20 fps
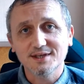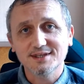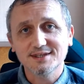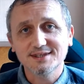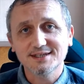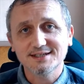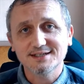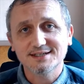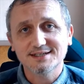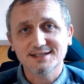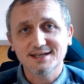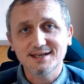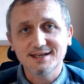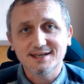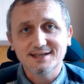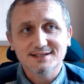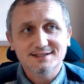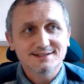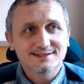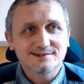Then they say
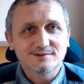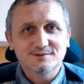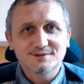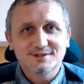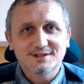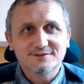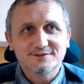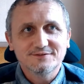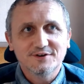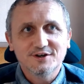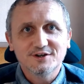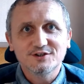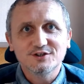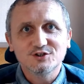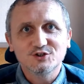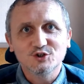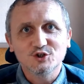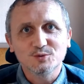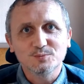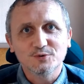it. It's like, well, I've heard the
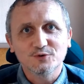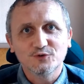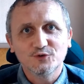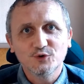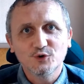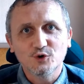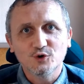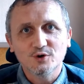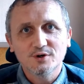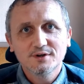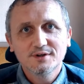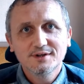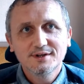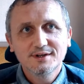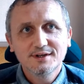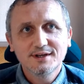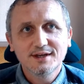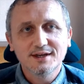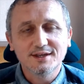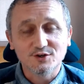joke before.
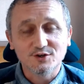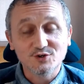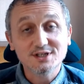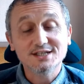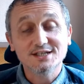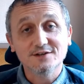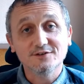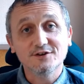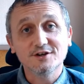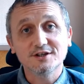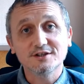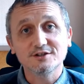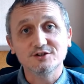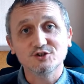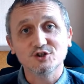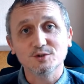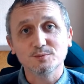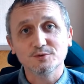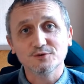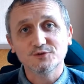And the reason I've heard the
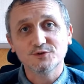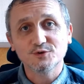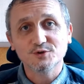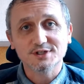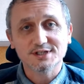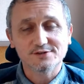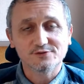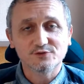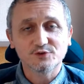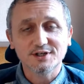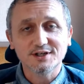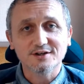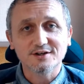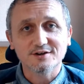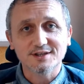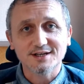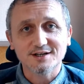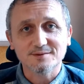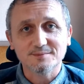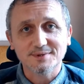joke before is I've already
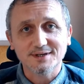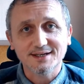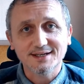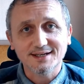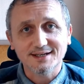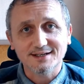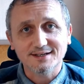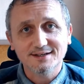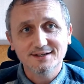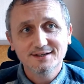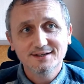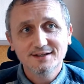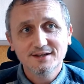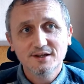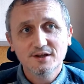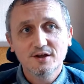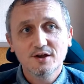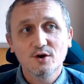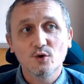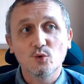got there in my head.
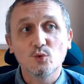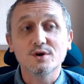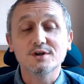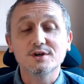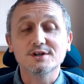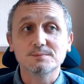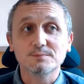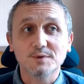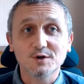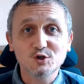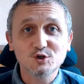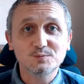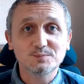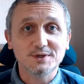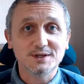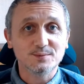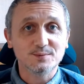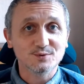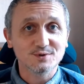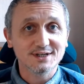Whereas most
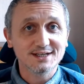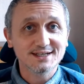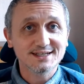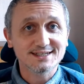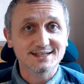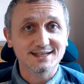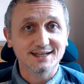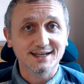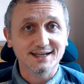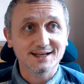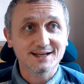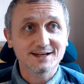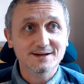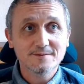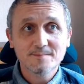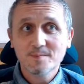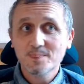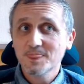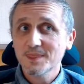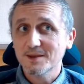people listening,
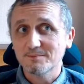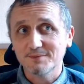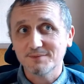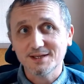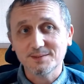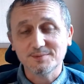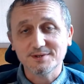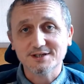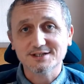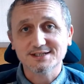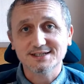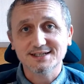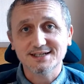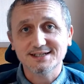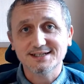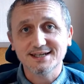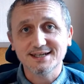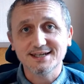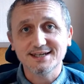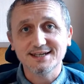maybe because they're
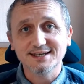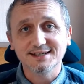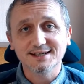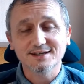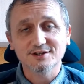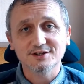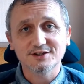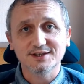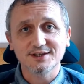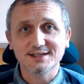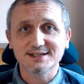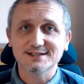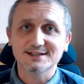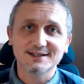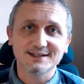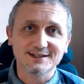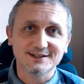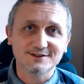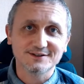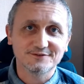taking in other things
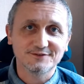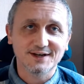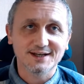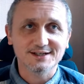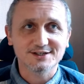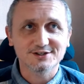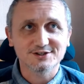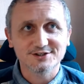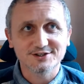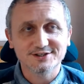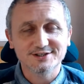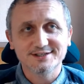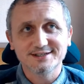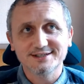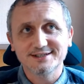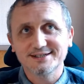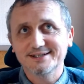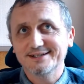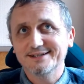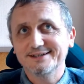like the
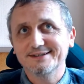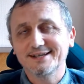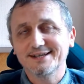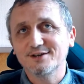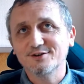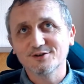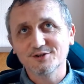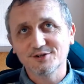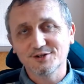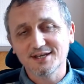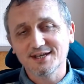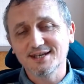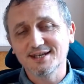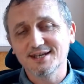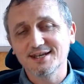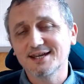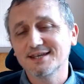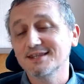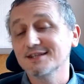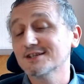inflections and they're not
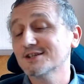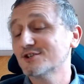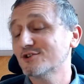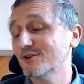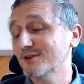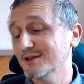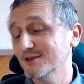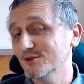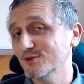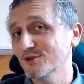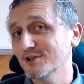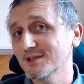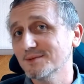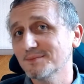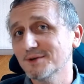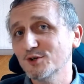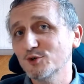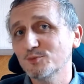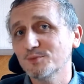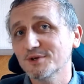thinking ahead, they're just trying to enjoy the
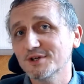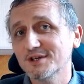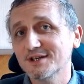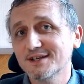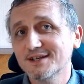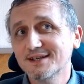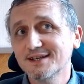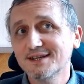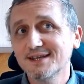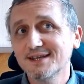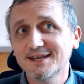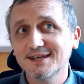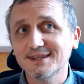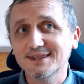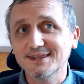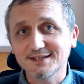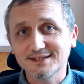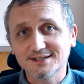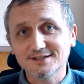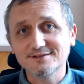moment.
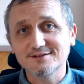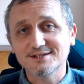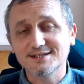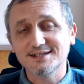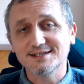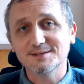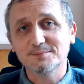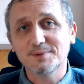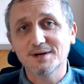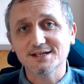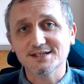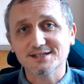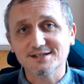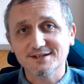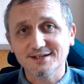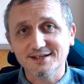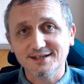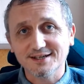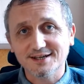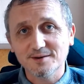They don't see the
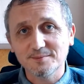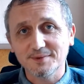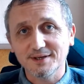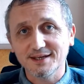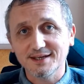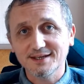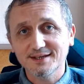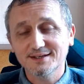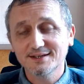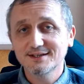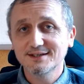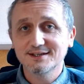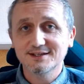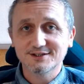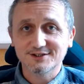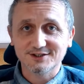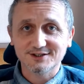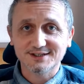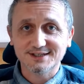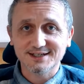punchline coming,
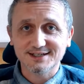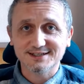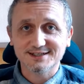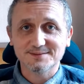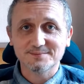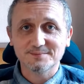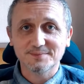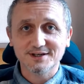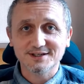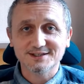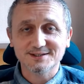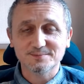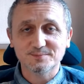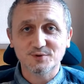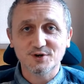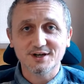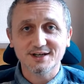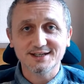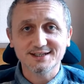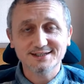so it takes them by
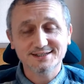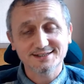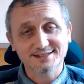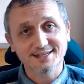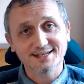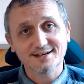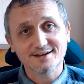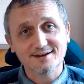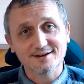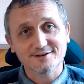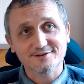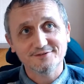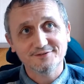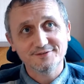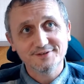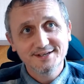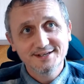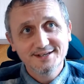surprise, so they laugh.